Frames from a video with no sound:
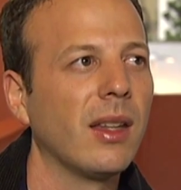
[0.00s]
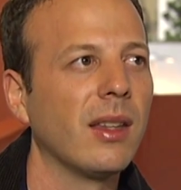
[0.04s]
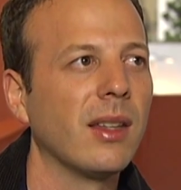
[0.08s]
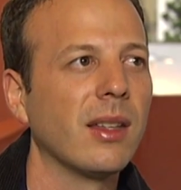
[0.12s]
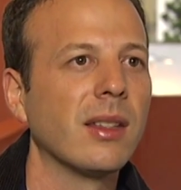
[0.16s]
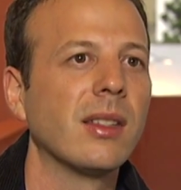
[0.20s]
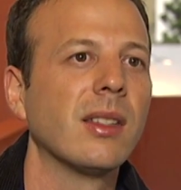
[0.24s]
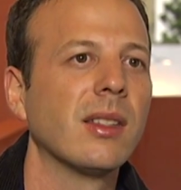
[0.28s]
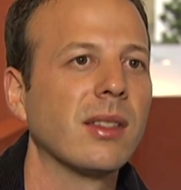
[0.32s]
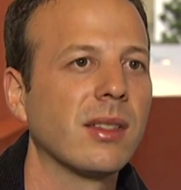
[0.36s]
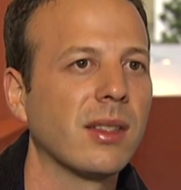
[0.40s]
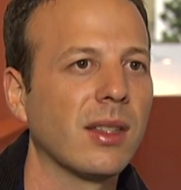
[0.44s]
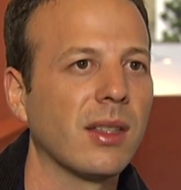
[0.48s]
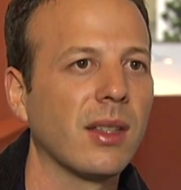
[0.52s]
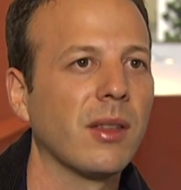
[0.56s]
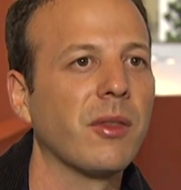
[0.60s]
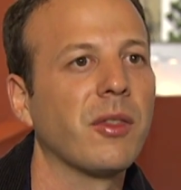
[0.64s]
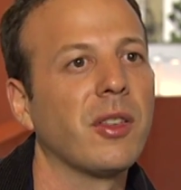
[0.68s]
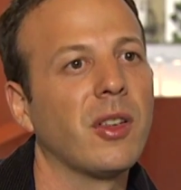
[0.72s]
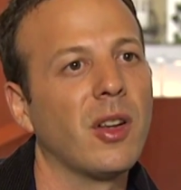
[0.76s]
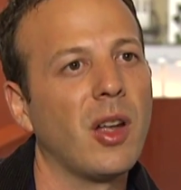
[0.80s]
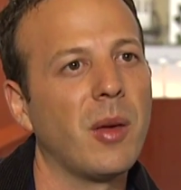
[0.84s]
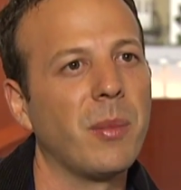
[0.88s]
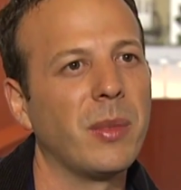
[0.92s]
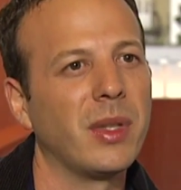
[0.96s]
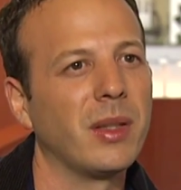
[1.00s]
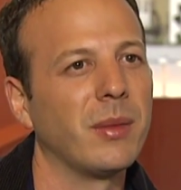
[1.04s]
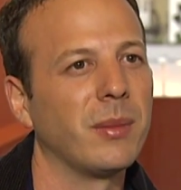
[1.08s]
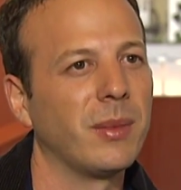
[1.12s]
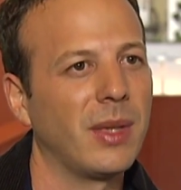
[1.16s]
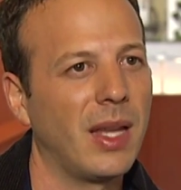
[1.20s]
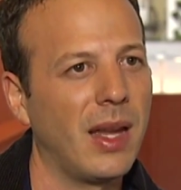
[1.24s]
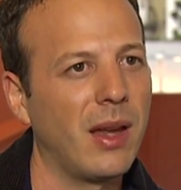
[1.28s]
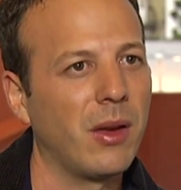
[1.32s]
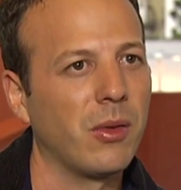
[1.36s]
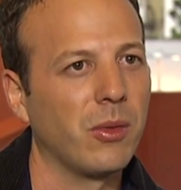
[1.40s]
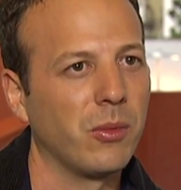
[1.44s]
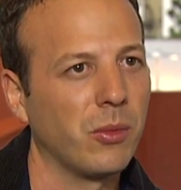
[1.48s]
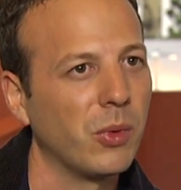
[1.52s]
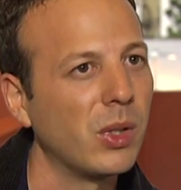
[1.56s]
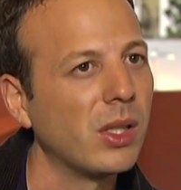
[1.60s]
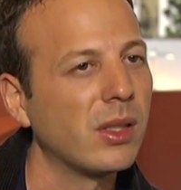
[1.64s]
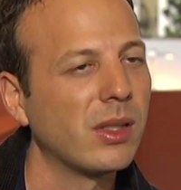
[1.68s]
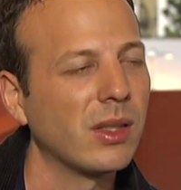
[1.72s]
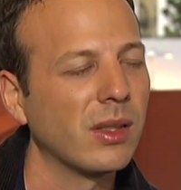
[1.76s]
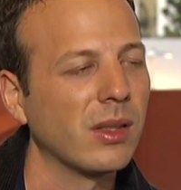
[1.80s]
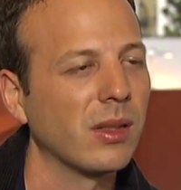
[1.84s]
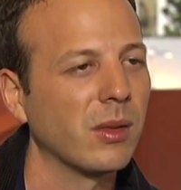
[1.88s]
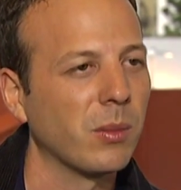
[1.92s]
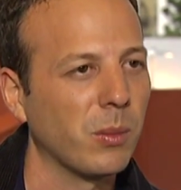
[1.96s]
and this is a phenomenon now,
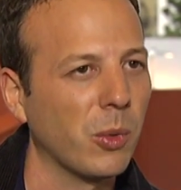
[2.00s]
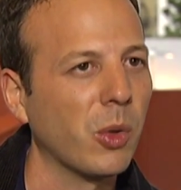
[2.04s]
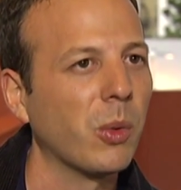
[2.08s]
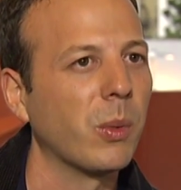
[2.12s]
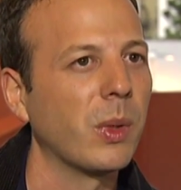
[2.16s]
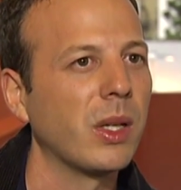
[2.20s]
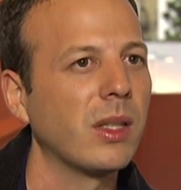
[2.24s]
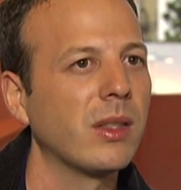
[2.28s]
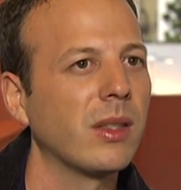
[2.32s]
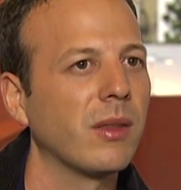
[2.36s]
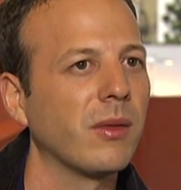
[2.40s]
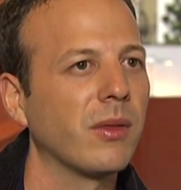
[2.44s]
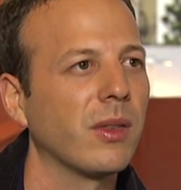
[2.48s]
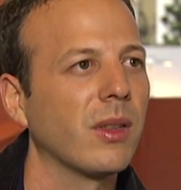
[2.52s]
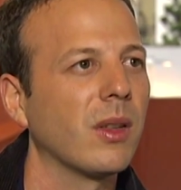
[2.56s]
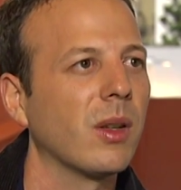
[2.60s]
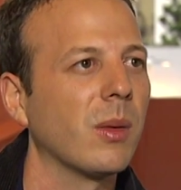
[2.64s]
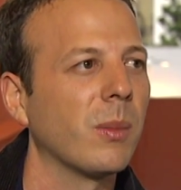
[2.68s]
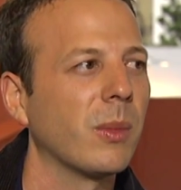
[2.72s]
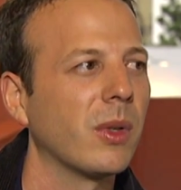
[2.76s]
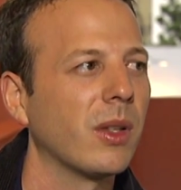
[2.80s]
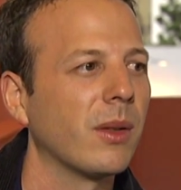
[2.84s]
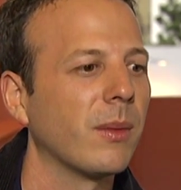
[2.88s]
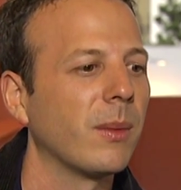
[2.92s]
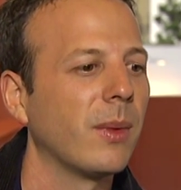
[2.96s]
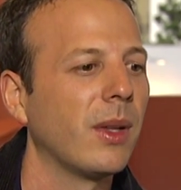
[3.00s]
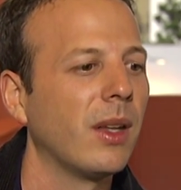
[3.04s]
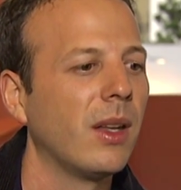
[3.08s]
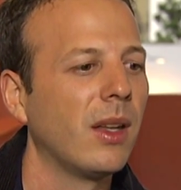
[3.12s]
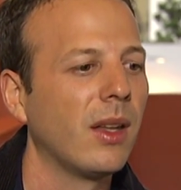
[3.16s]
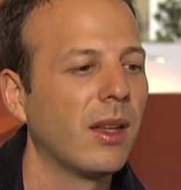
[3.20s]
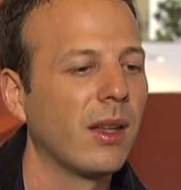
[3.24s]
more recent phenomenon